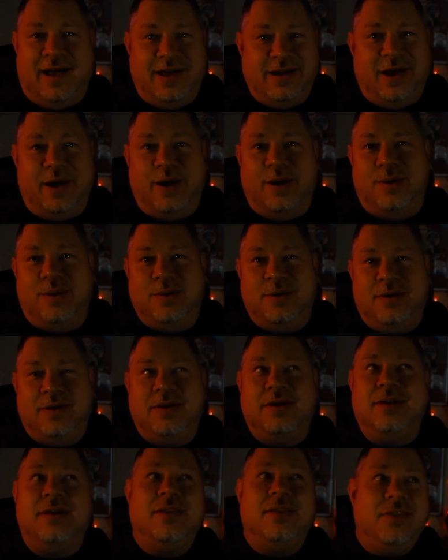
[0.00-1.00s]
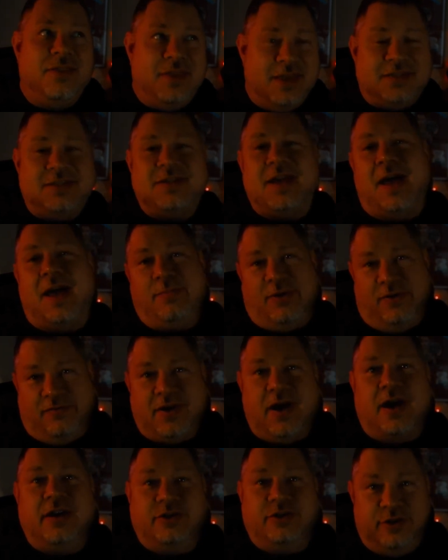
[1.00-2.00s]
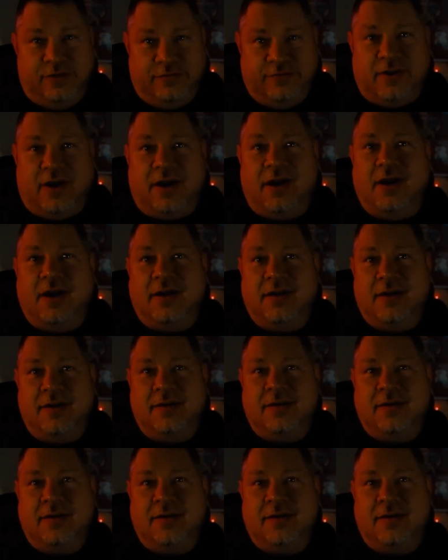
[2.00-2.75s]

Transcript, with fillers: I know. This time you've gone too far.